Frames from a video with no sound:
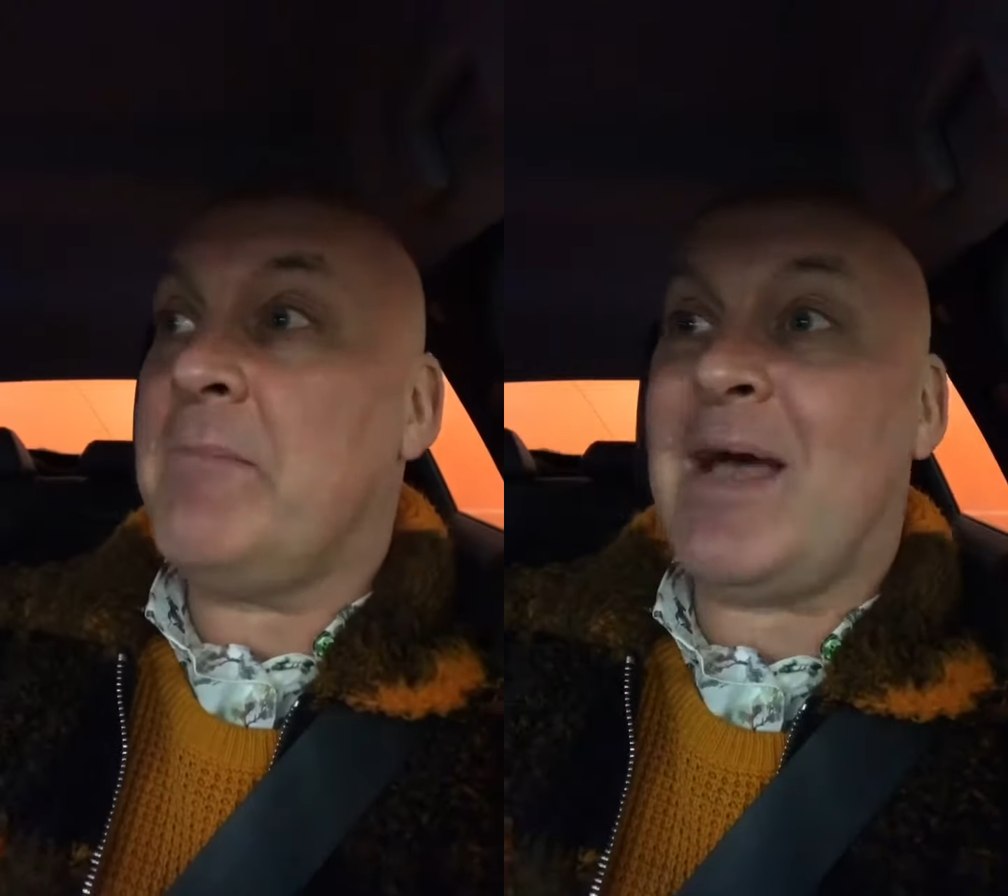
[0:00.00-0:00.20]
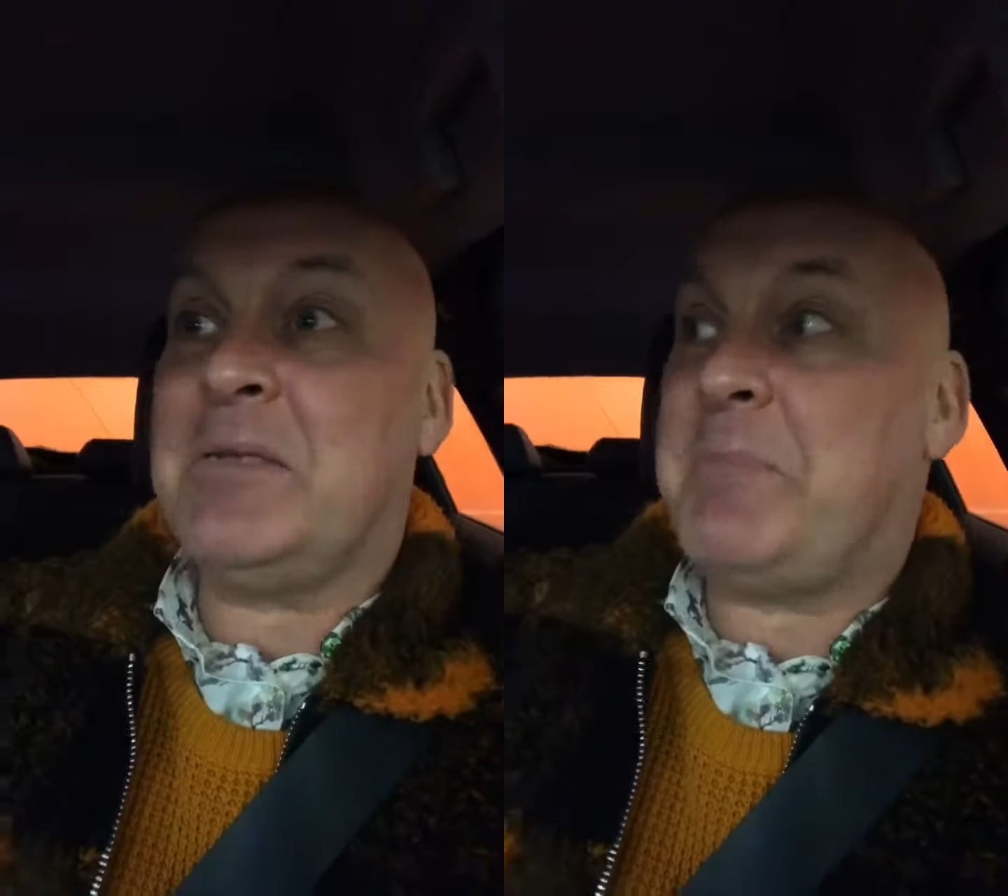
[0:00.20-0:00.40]

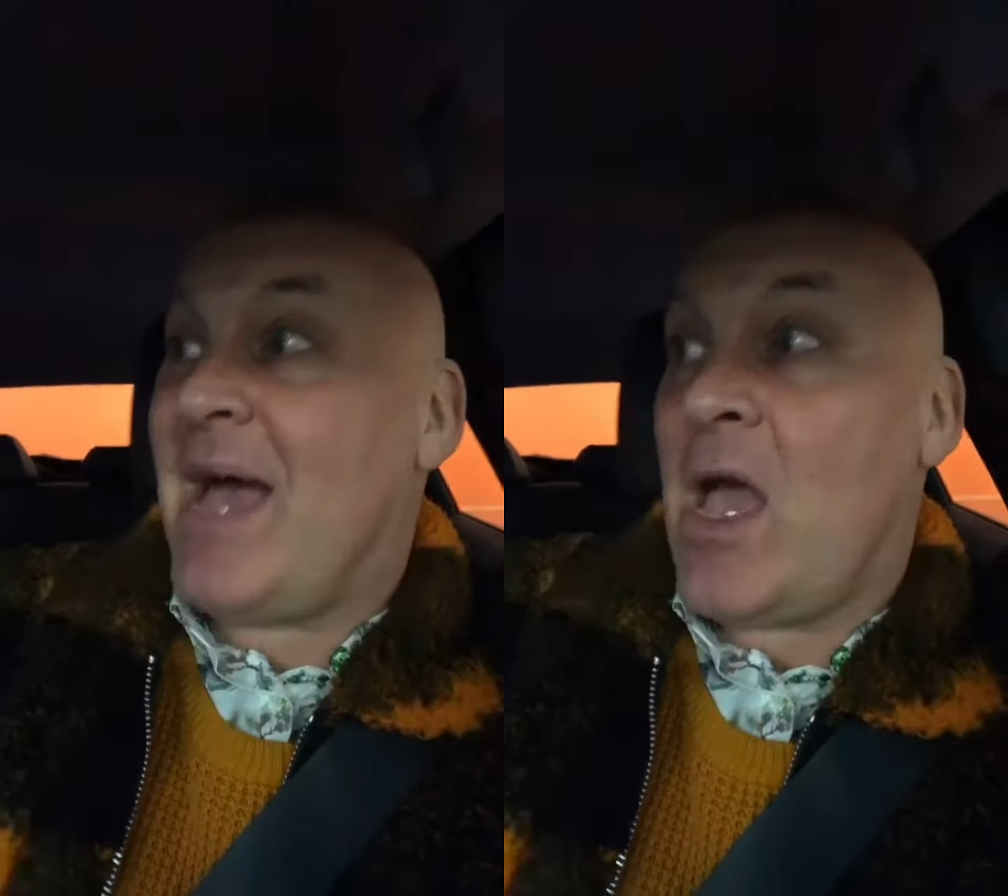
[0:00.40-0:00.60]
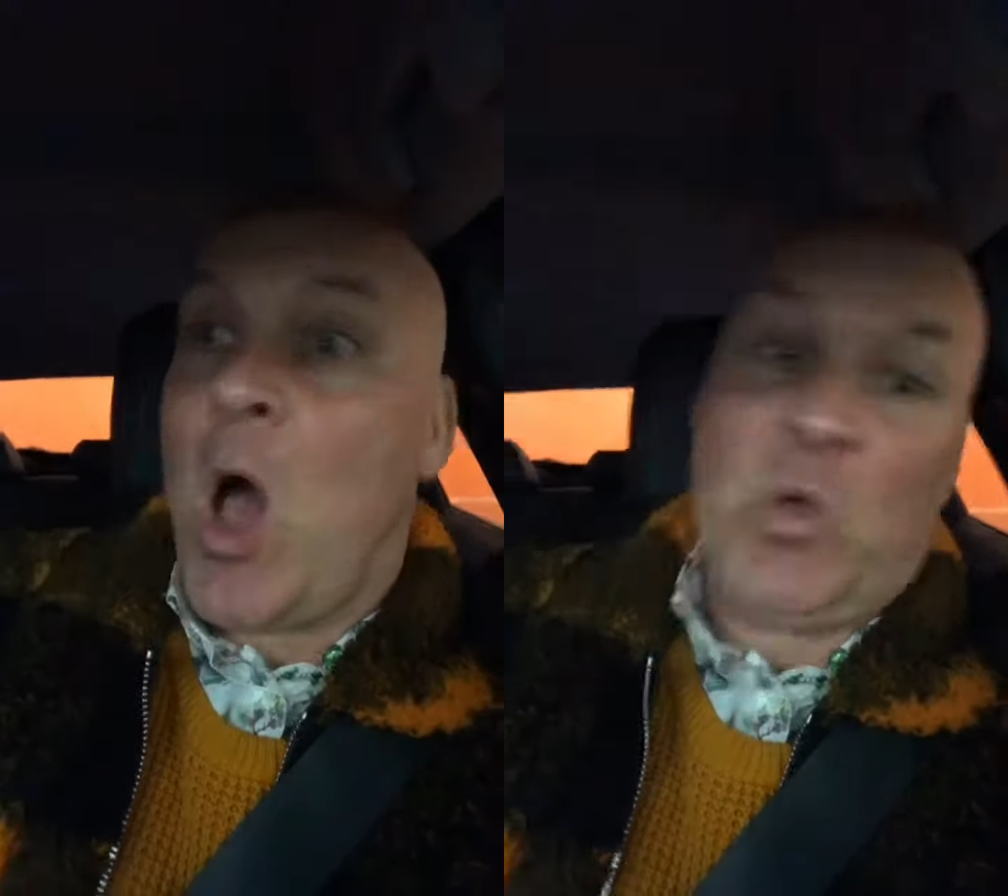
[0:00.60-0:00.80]
might
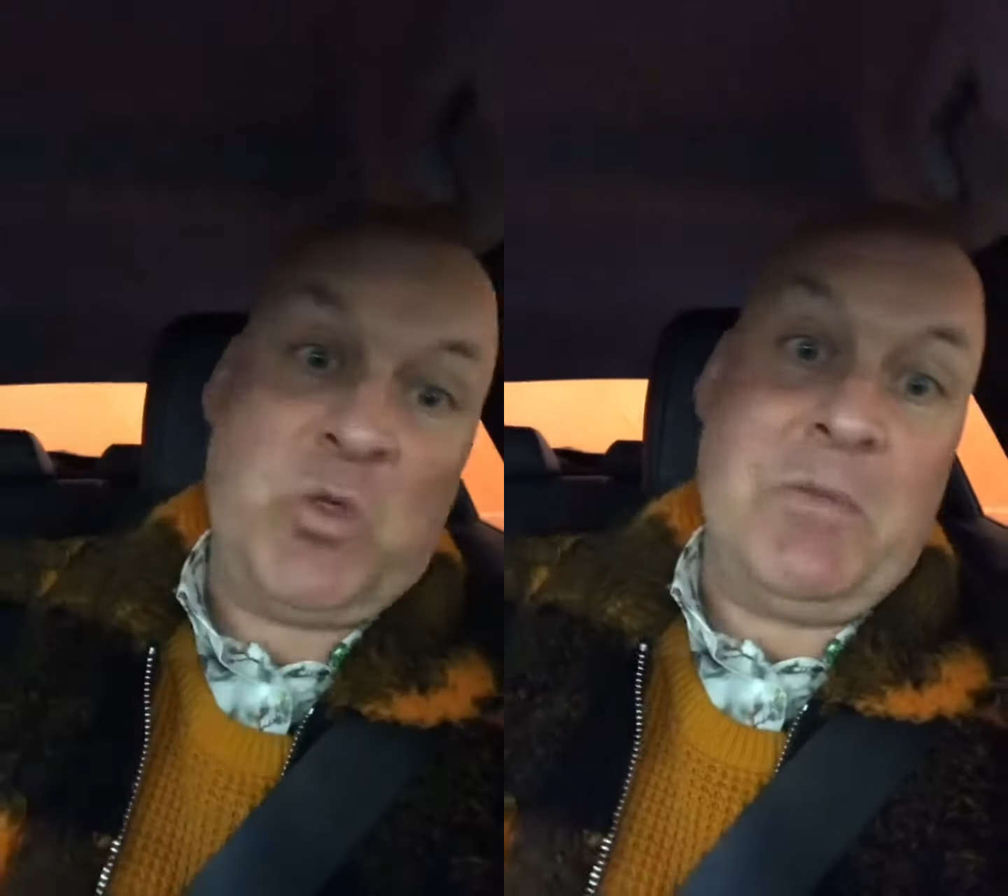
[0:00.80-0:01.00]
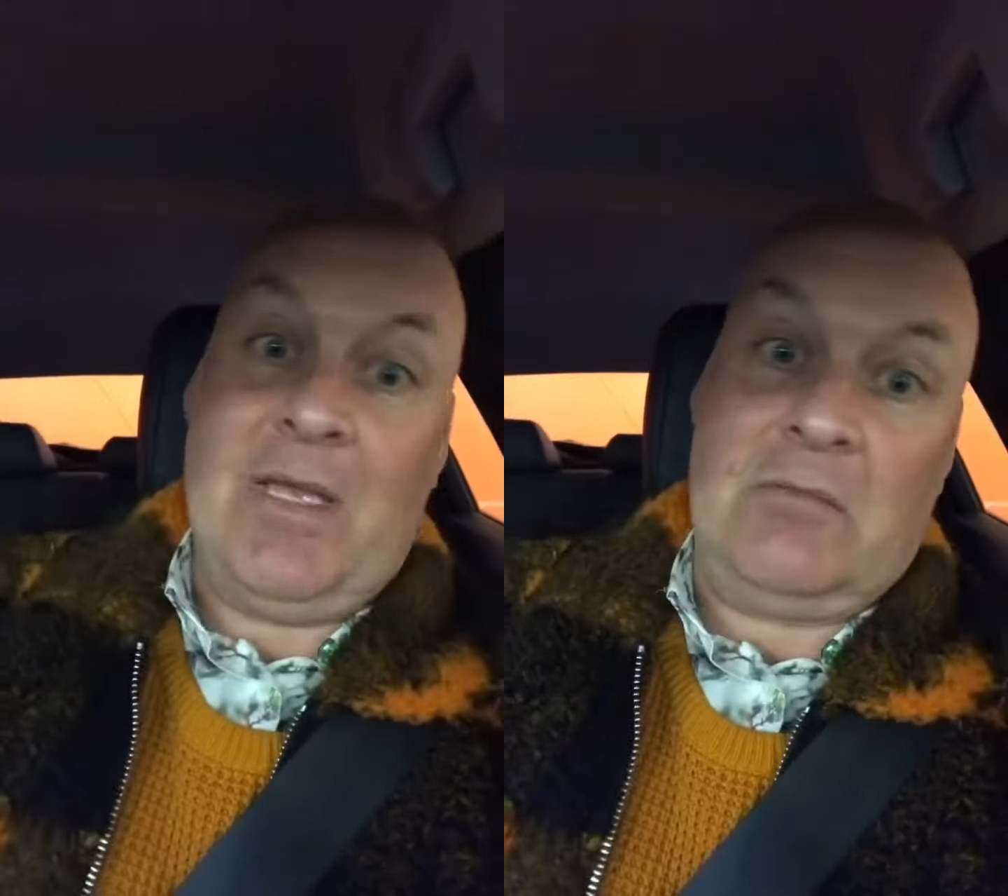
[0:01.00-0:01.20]
buy
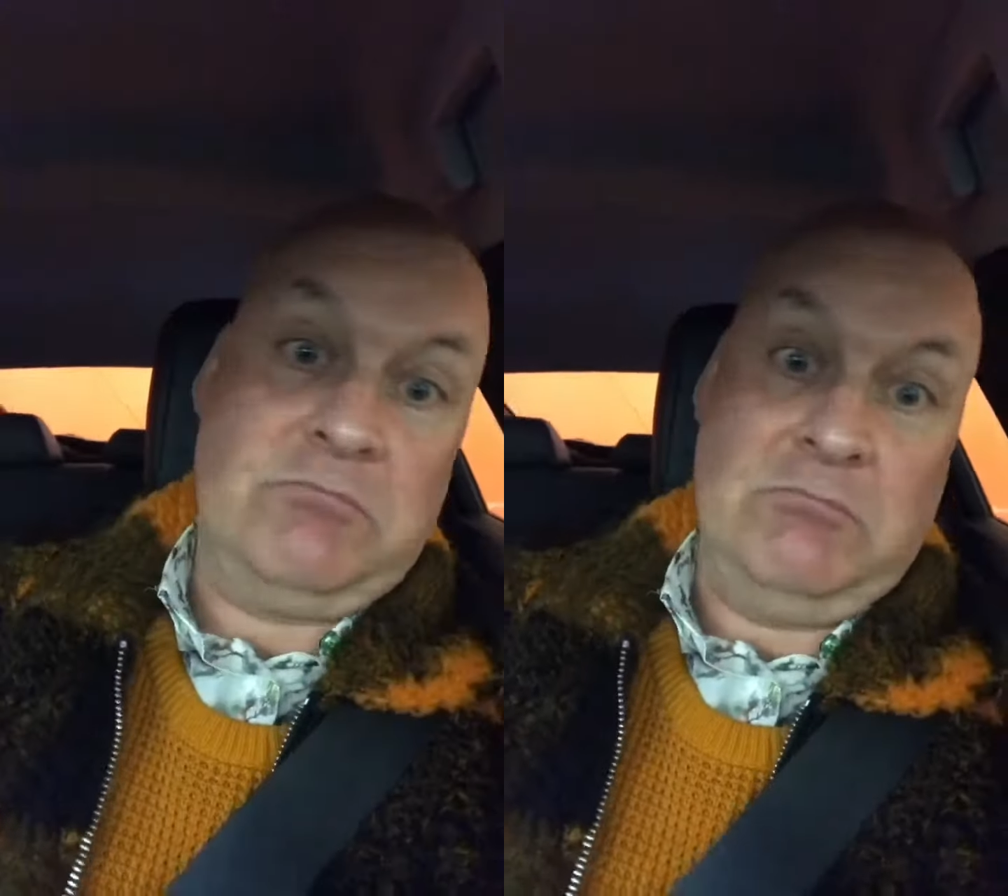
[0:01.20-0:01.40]
oatmeal.